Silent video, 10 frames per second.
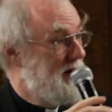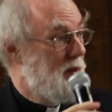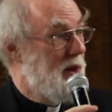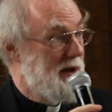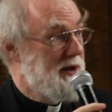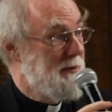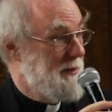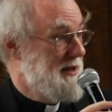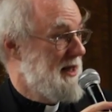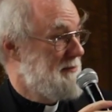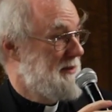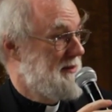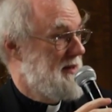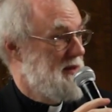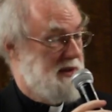her world opened up.
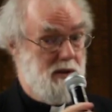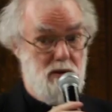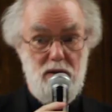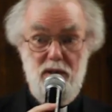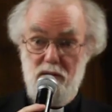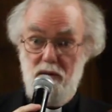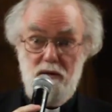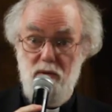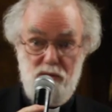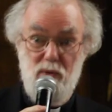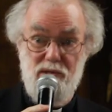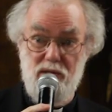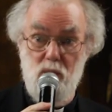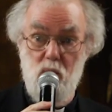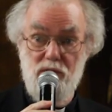So there's a, you know, the
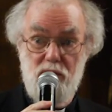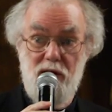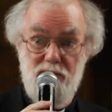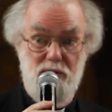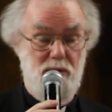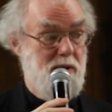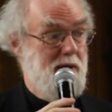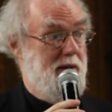question, what can I do